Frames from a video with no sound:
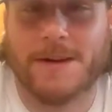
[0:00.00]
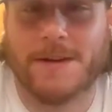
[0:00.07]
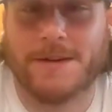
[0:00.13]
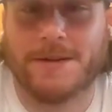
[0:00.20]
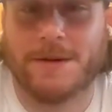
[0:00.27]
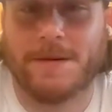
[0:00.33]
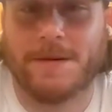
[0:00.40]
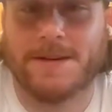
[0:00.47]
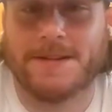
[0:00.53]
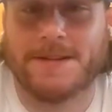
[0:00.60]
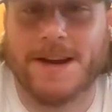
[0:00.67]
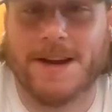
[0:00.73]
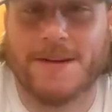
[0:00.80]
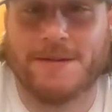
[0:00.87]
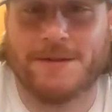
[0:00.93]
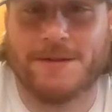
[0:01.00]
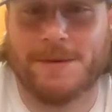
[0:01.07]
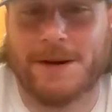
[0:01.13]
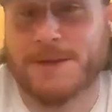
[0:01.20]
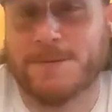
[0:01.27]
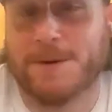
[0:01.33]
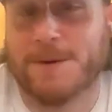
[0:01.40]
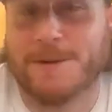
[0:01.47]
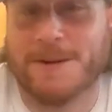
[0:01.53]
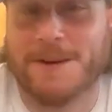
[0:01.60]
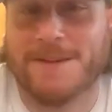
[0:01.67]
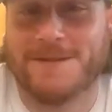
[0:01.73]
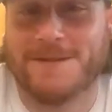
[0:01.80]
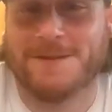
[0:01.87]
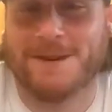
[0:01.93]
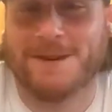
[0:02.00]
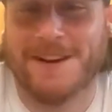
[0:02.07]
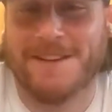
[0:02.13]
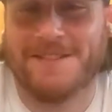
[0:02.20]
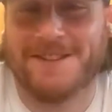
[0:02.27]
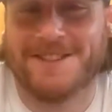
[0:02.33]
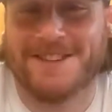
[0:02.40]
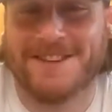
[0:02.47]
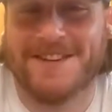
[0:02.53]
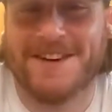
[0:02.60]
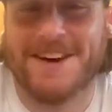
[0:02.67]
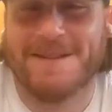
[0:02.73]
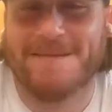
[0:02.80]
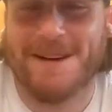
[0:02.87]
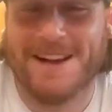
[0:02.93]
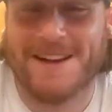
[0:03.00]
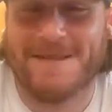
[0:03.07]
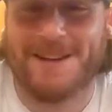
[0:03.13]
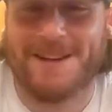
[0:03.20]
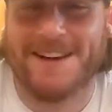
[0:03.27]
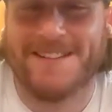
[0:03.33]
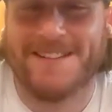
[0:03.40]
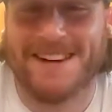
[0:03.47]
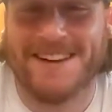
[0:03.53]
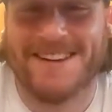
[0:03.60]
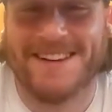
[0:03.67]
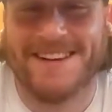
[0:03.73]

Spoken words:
you can start making saddles or baseball gloves or whatever. So you got a backup plan,